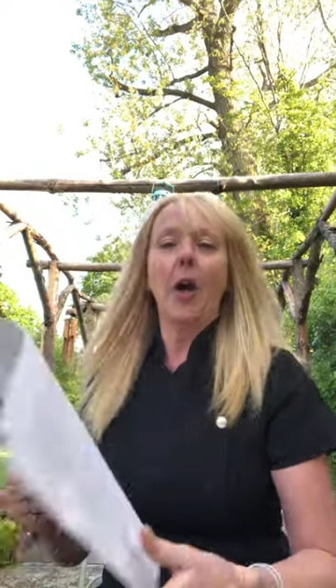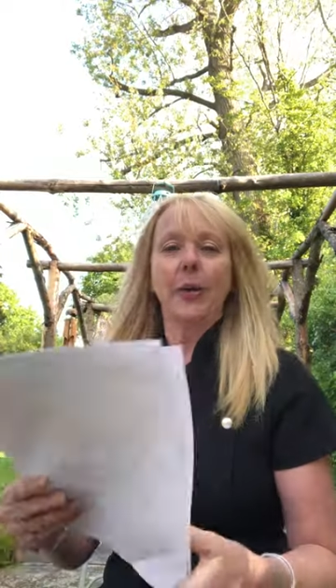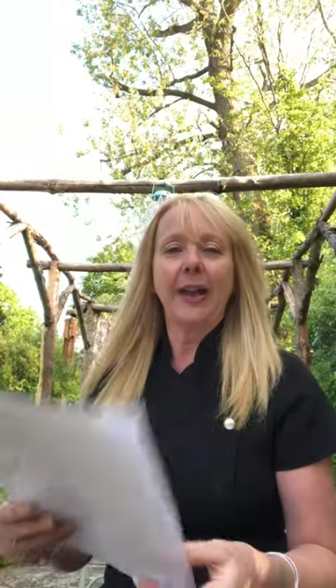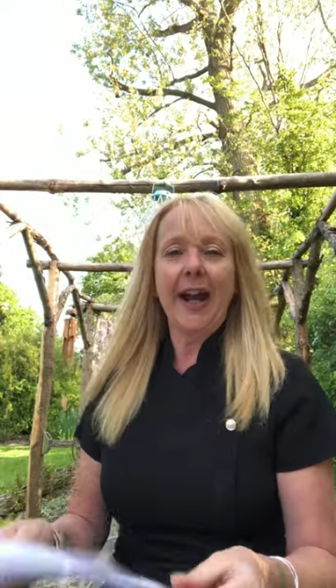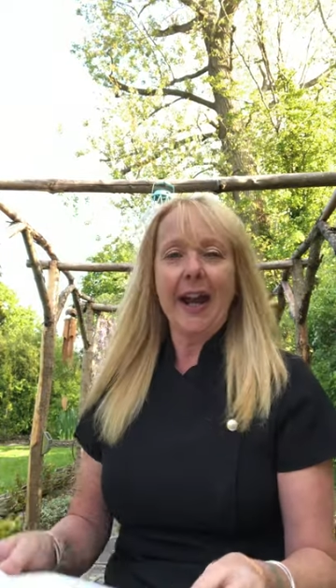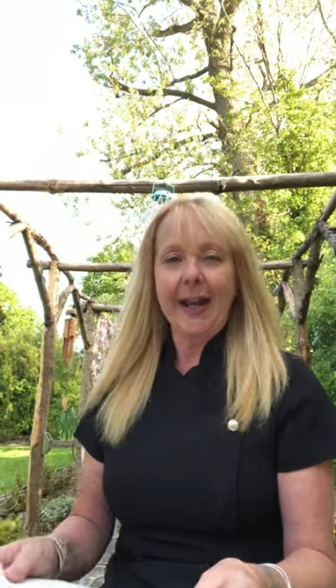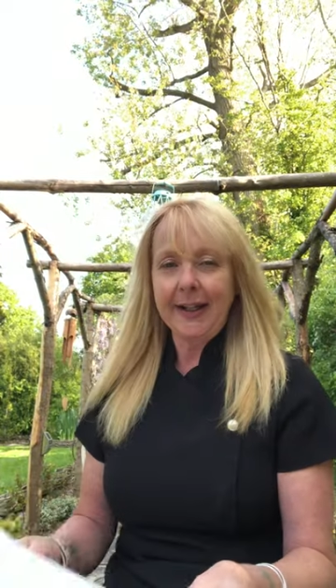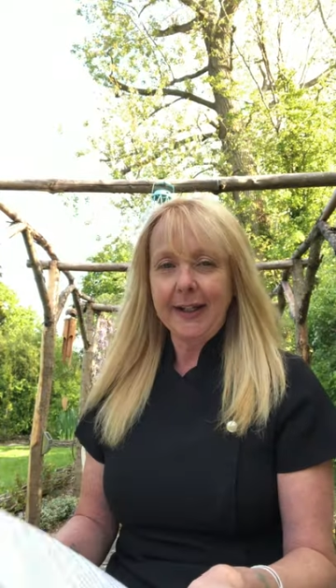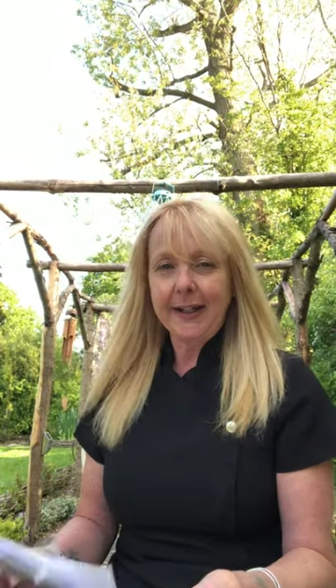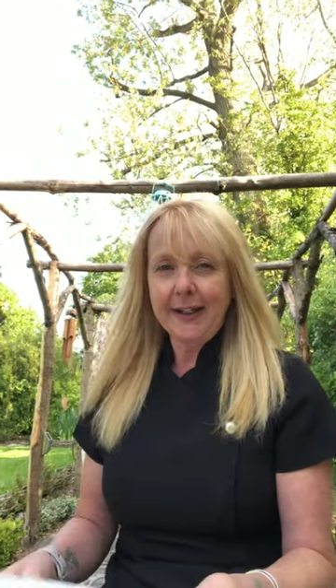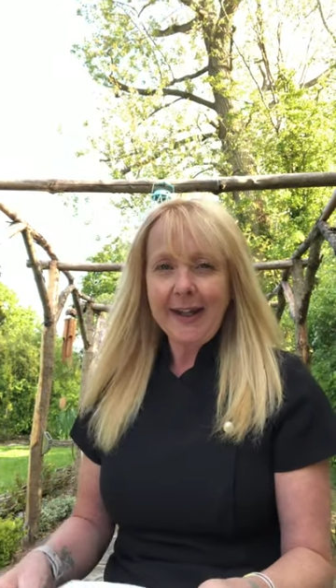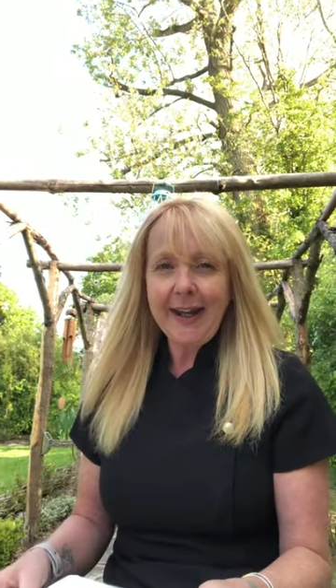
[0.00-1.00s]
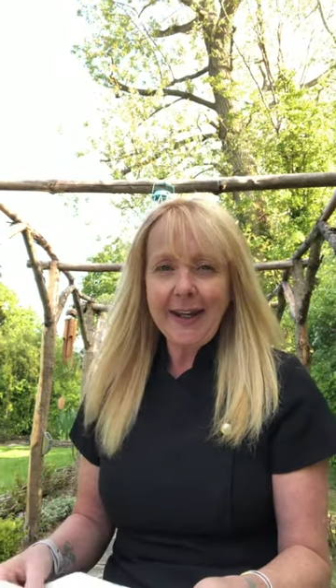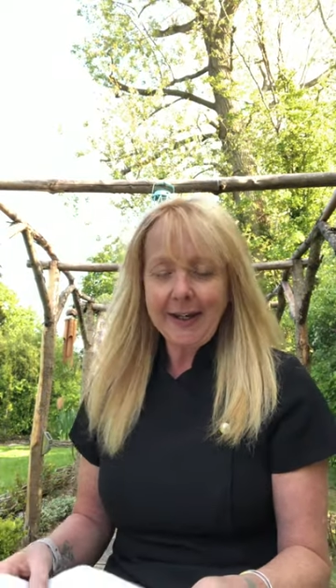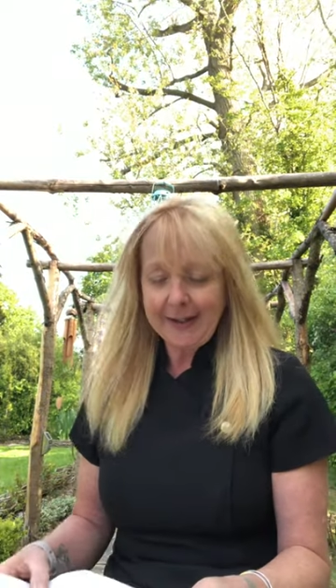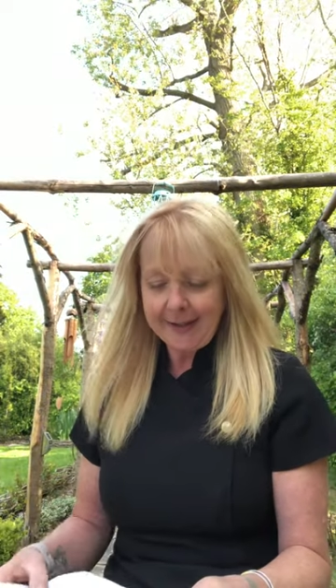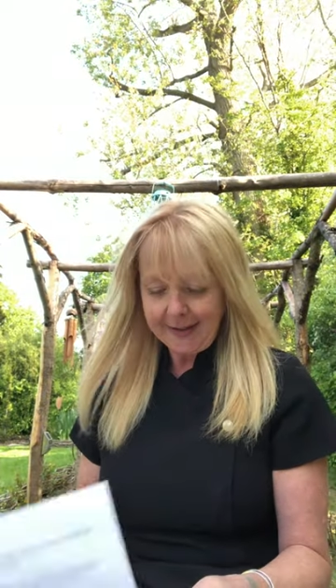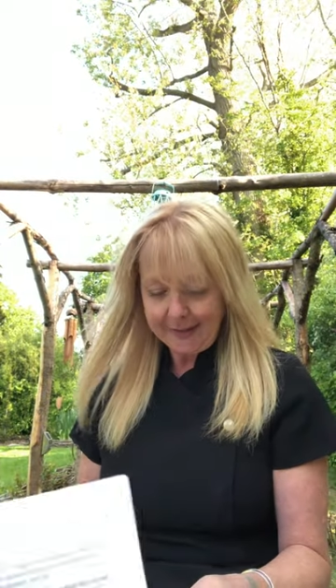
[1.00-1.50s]
"Okay,
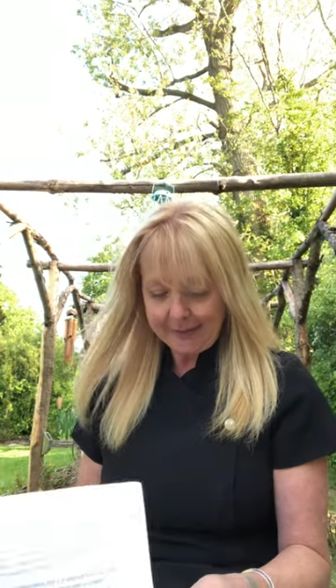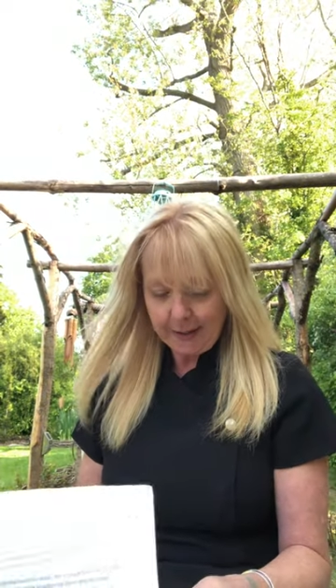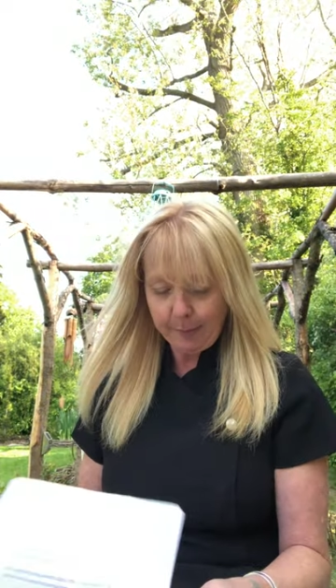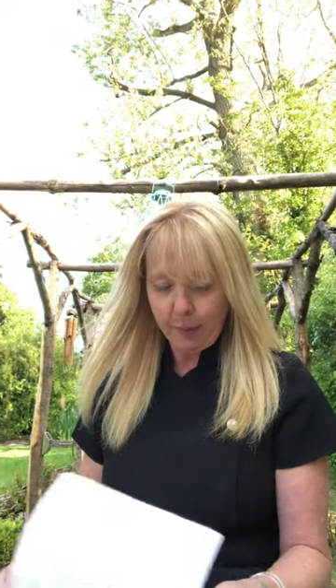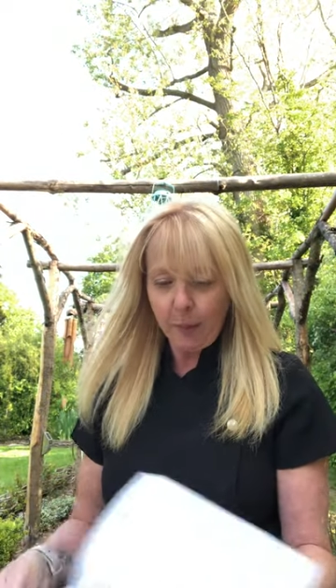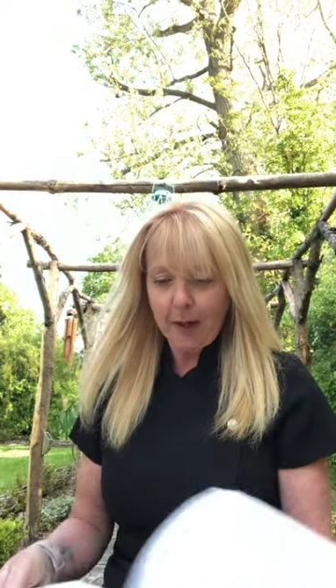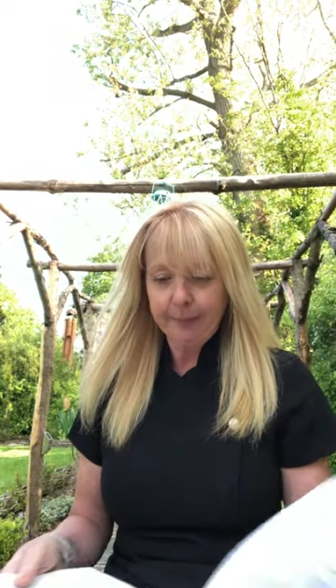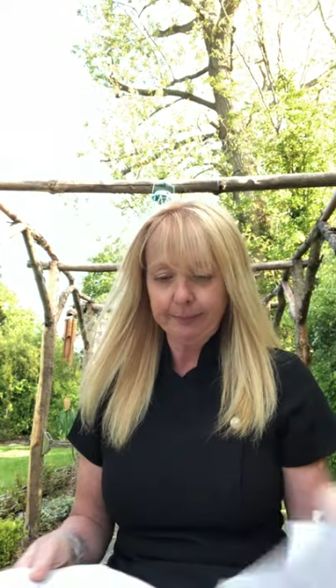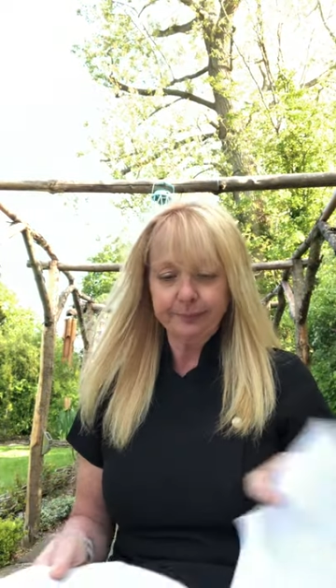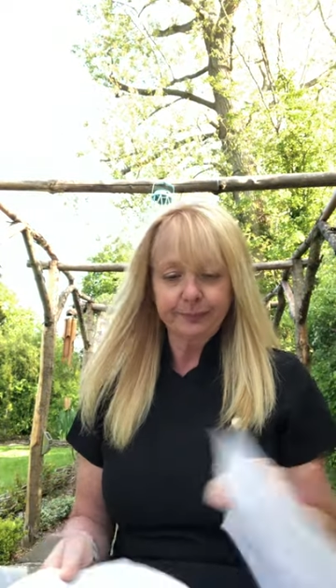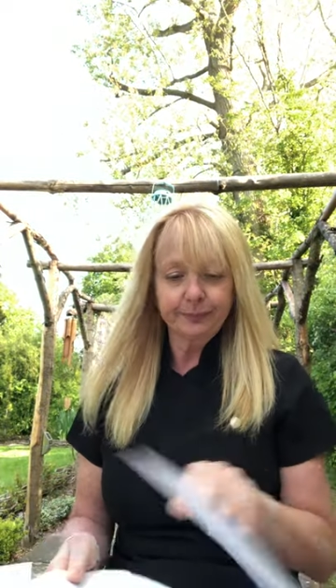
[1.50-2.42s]
here is number one.